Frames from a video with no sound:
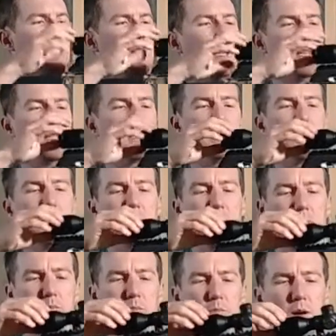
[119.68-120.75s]
this
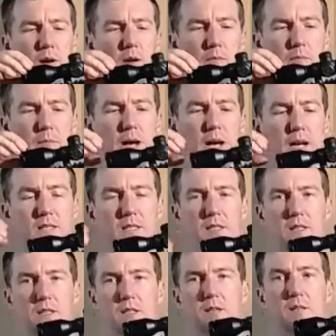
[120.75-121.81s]
back just
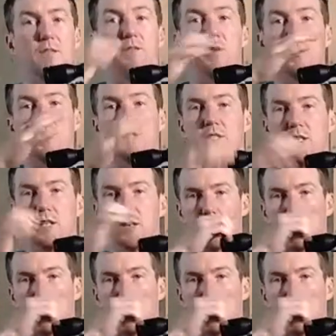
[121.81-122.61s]
a little, or forward just a little